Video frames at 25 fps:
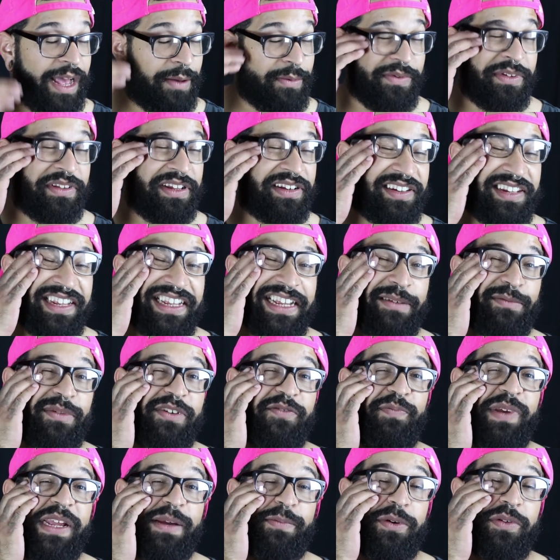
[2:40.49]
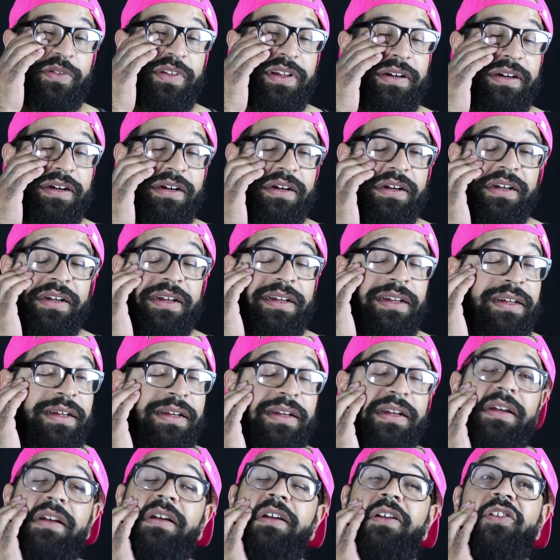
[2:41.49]
I'm with a team of people that are
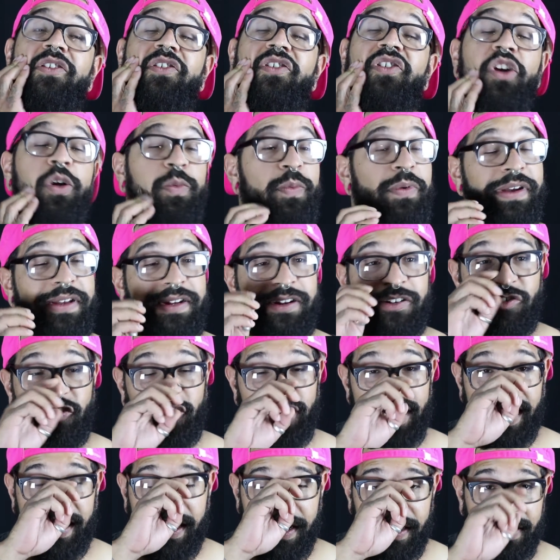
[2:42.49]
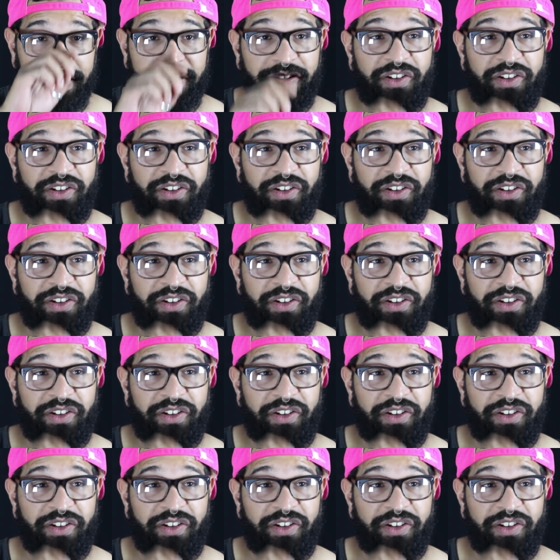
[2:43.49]
super energetic,